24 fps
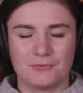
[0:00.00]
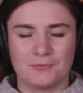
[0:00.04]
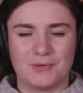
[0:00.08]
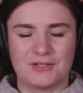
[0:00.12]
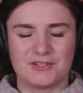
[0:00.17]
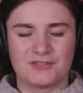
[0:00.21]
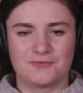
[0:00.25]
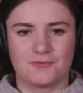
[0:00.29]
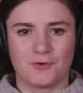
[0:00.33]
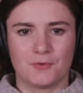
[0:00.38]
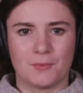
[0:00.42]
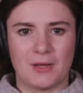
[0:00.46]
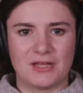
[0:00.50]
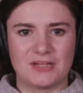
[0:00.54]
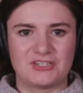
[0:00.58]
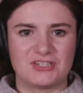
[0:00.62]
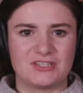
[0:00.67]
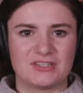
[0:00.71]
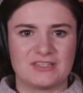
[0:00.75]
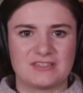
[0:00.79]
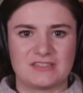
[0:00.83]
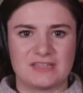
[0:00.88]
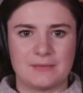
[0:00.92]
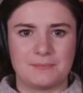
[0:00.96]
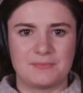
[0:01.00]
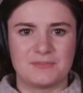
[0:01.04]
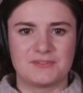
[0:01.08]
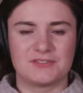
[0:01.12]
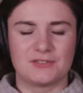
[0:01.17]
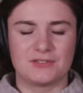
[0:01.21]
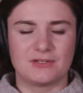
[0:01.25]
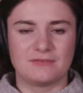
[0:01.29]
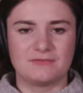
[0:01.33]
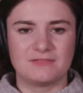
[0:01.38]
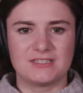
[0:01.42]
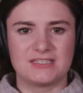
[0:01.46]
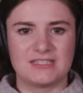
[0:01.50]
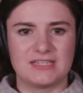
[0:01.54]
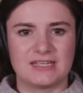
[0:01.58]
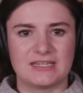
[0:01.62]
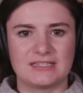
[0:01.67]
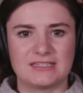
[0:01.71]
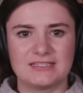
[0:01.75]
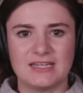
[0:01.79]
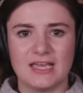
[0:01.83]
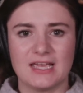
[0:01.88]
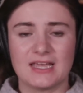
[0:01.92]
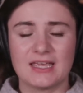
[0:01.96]
much for watching this episode of Today
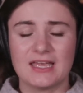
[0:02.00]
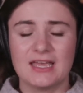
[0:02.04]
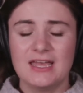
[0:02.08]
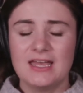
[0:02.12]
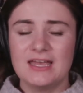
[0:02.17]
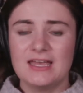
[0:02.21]
in Tech.